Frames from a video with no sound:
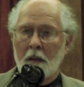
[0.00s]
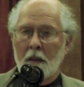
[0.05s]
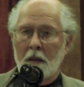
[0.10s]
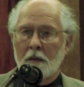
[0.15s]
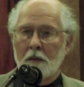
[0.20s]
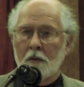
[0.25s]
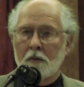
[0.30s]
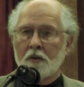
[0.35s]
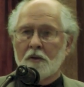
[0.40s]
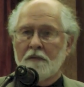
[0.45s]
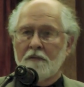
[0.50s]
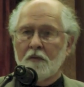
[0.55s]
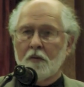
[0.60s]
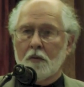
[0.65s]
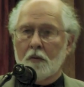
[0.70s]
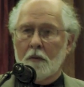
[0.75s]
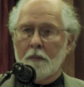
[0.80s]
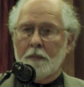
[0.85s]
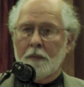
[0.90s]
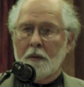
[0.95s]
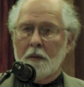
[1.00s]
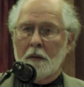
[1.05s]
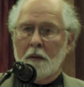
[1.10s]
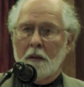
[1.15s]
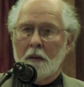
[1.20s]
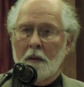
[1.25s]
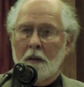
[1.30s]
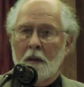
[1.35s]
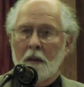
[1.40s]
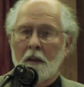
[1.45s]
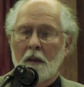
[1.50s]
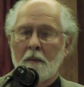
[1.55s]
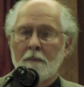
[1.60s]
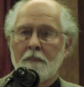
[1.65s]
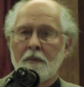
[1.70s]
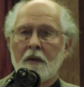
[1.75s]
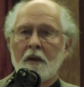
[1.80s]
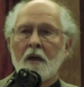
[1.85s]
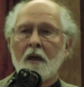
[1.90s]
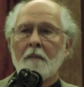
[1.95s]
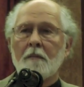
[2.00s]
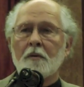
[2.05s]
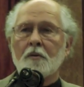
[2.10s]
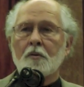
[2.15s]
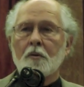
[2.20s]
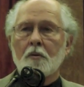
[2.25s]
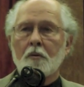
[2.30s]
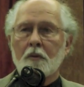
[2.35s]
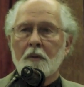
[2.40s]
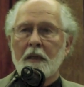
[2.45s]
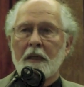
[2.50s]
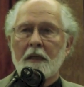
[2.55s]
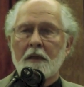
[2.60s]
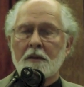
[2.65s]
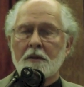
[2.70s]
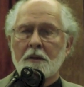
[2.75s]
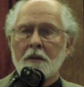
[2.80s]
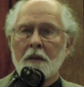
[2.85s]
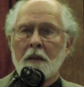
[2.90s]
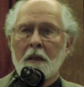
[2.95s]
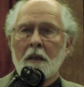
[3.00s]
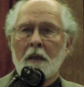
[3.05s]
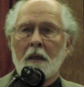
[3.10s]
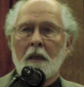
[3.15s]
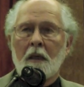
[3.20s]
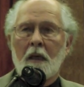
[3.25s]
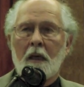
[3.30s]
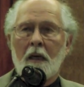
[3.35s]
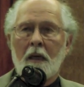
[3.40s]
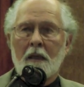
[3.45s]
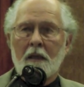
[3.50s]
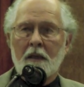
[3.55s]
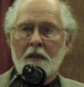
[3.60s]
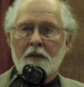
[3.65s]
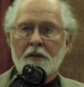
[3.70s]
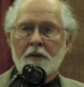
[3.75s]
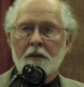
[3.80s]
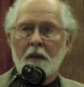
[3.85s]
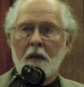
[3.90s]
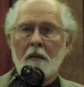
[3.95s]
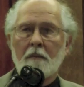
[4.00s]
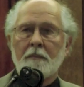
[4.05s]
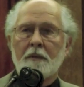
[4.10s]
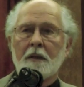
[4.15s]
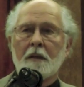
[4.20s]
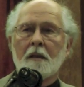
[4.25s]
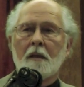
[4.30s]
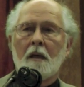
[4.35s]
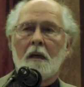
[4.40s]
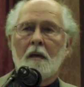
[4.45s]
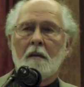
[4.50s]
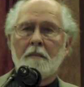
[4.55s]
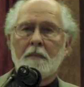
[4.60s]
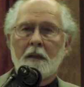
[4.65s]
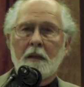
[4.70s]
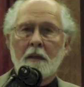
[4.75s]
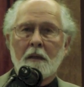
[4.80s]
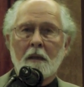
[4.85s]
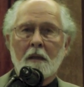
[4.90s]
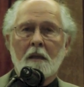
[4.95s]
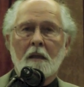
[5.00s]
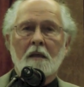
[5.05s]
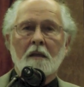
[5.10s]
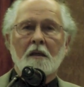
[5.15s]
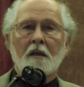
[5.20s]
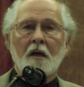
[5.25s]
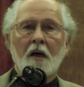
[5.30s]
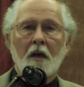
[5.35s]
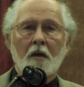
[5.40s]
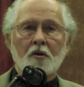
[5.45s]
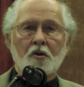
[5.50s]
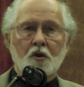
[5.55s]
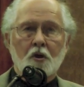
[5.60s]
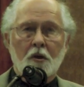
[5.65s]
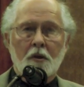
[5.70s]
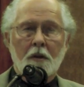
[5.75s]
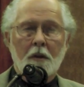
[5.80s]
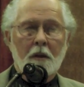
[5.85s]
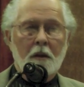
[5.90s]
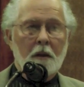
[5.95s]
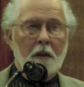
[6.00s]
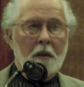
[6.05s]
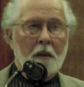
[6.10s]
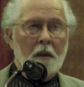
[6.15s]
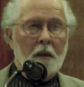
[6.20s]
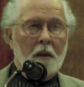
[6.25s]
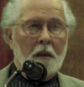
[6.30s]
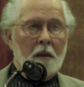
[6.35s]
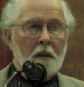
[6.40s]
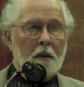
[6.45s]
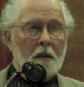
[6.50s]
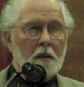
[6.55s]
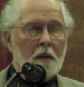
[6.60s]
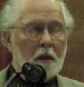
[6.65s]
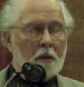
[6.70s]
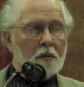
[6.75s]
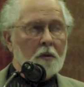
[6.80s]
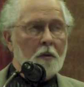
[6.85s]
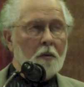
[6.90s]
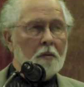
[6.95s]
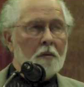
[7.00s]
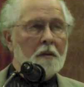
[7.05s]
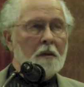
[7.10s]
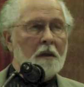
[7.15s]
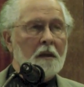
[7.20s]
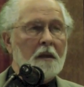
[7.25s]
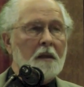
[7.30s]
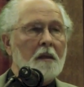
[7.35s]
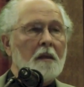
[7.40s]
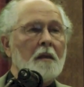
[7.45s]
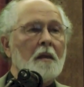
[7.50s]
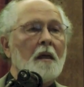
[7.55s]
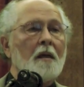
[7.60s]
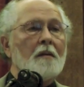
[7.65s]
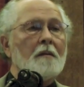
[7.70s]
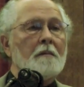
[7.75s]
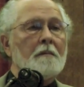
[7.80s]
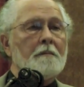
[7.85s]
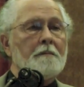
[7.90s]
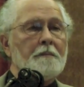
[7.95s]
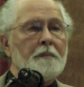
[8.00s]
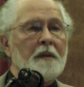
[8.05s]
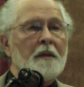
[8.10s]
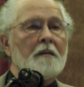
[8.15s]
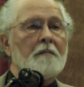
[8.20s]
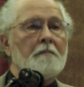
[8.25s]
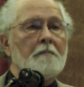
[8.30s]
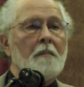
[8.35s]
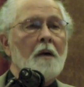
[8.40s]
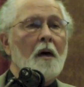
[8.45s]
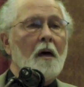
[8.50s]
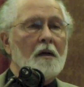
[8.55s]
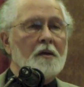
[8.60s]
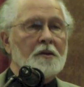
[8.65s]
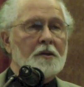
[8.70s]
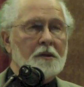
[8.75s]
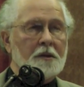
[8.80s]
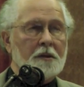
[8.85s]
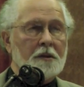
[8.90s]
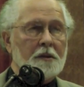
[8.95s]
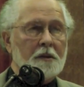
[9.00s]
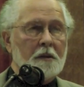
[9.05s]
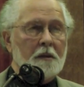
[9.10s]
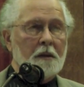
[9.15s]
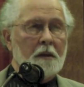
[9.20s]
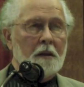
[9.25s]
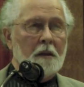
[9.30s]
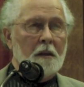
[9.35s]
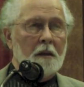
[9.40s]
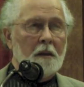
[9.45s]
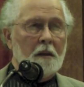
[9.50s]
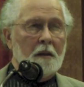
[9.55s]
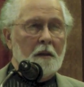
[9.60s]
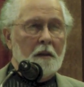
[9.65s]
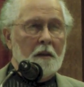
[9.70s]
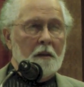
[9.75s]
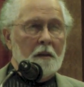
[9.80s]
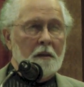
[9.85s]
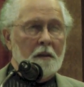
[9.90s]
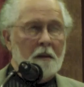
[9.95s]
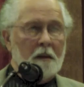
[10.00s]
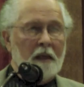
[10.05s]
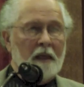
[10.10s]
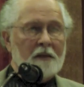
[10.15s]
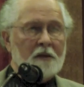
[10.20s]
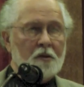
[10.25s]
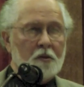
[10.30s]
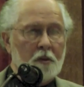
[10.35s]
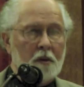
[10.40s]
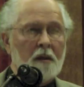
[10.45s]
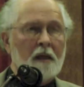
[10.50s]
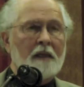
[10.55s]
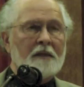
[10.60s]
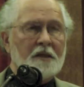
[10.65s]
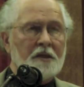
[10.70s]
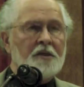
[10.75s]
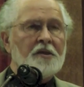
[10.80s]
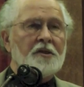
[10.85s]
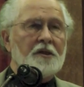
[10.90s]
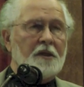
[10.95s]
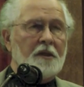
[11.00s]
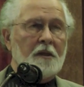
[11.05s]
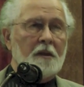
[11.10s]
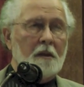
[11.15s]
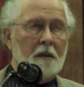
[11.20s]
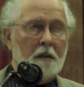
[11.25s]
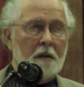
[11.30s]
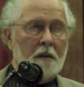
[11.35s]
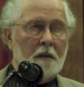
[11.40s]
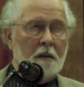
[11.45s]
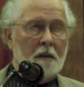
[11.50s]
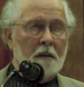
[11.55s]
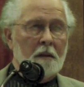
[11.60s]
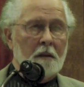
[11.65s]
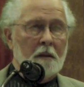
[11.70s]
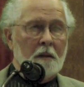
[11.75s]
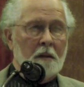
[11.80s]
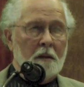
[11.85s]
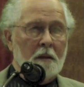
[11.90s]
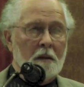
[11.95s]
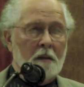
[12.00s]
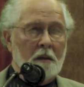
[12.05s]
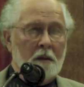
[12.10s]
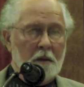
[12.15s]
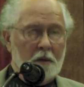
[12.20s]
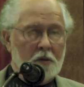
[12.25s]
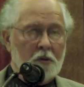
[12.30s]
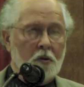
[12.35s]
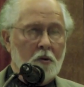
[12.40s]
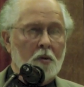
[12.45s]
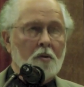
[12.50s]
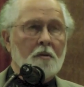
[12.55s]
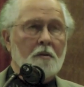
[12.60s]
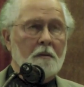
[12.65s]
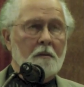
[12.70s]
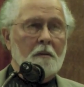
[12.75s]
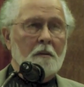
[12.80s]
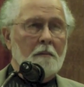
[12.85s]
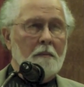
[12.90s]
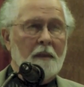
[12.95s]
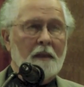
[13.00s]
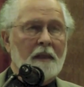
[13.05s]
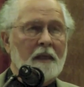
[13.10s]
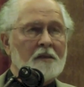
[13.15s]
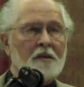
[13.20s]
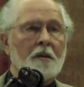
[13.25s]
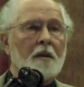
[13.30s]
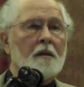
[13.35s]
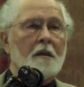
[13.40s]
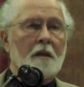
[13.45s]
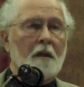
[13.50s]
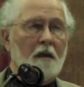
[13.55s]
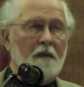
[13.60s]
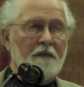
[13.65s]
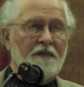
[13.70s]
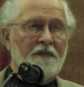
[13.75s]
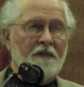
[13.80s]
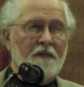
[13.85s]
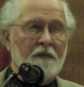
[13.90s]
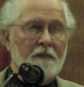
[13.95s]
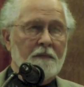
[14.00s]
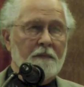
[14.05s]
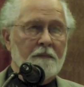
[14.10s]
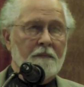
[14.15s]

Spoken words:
than those of Europe in being able to create an Islamic American culture. Not only build mosques, that's easy. It's good, but that's not enough.